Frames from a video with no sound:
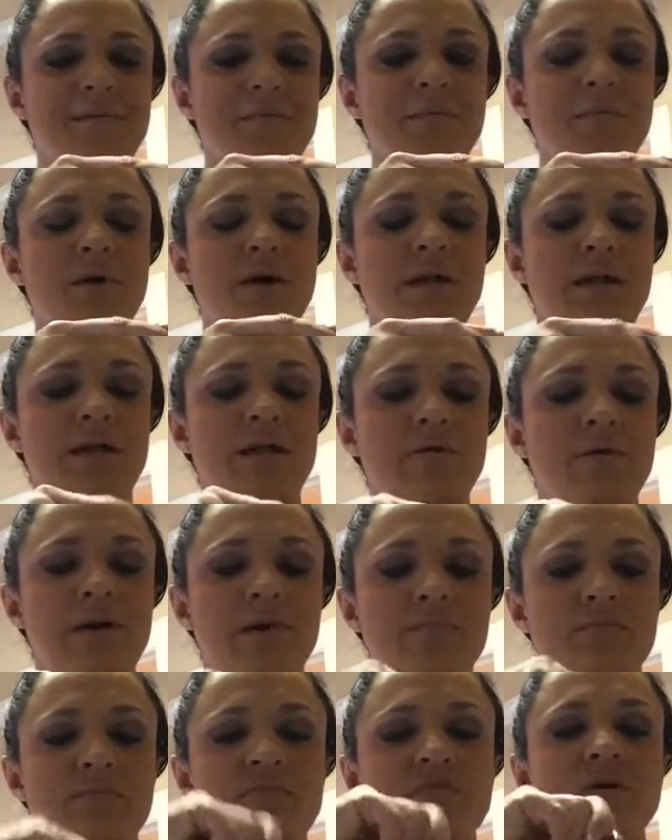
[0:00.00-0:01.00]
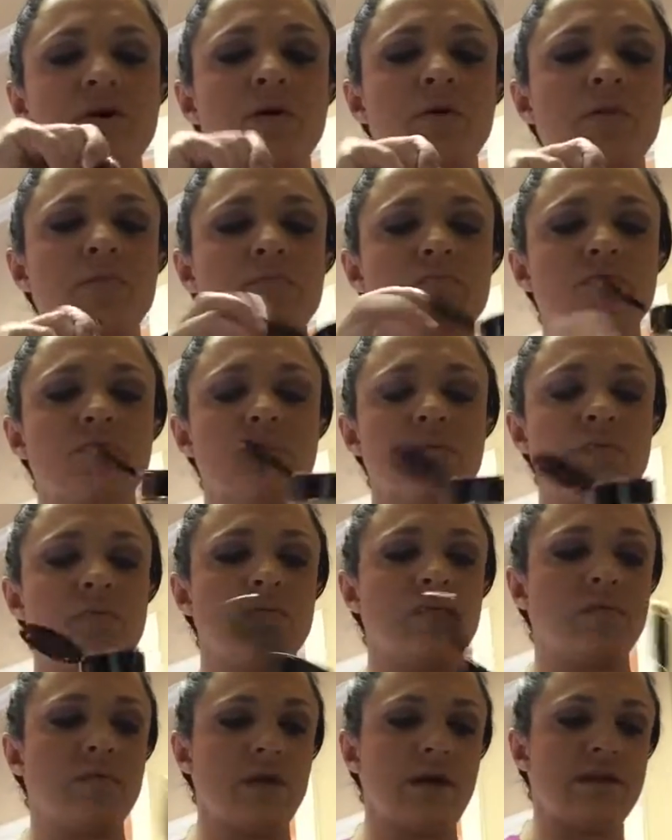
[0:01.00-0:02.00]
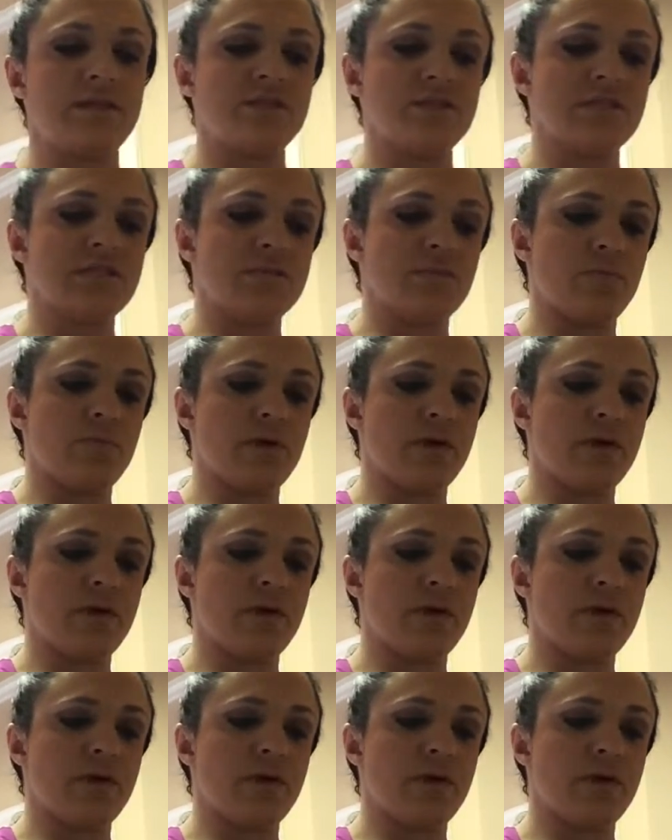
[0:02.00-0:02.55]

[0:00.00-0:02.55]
anyway, so I just